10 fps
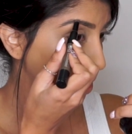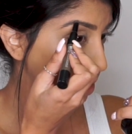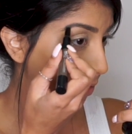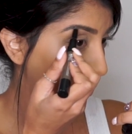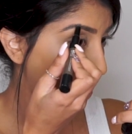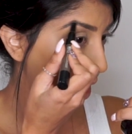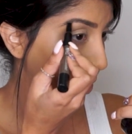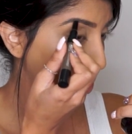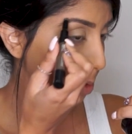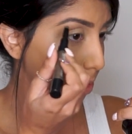define
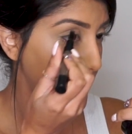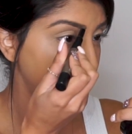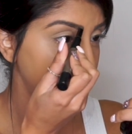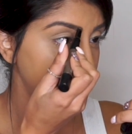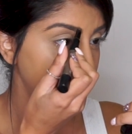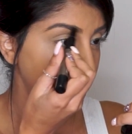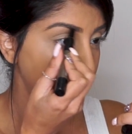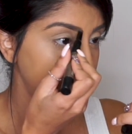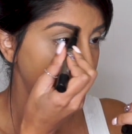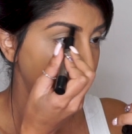my brow,
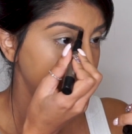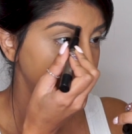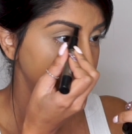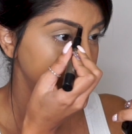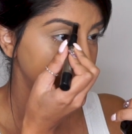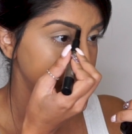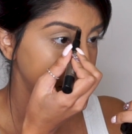just